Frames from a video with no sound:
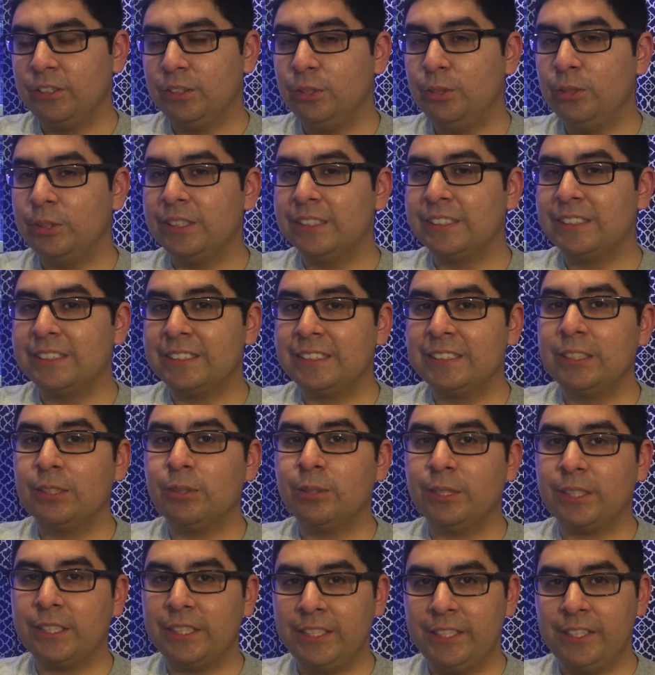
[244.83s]
you can
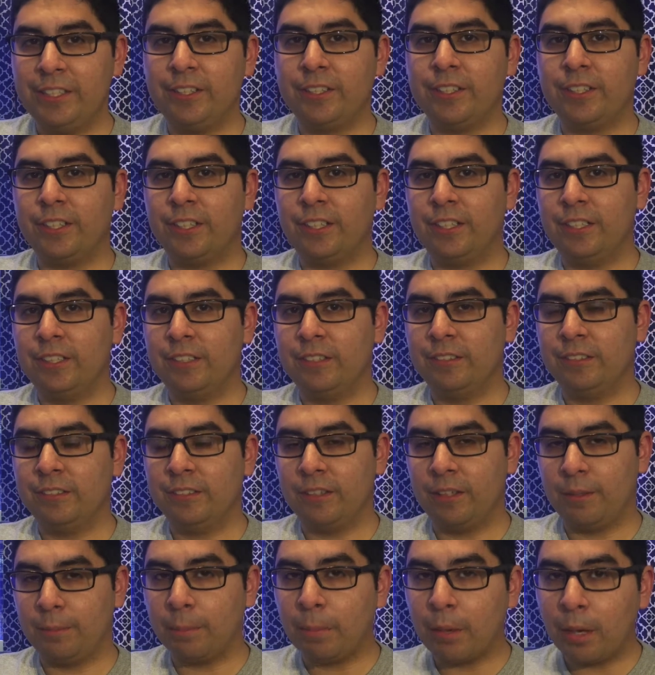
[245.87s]
still hear
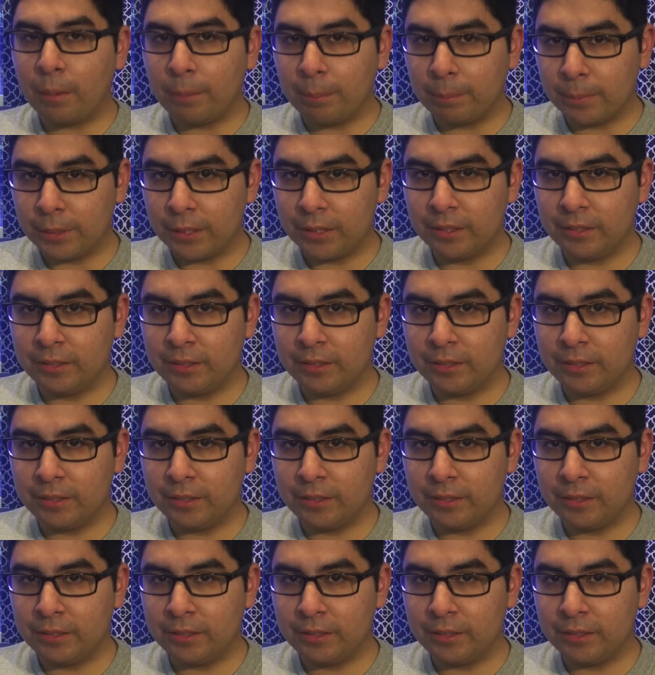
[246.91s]
the pump.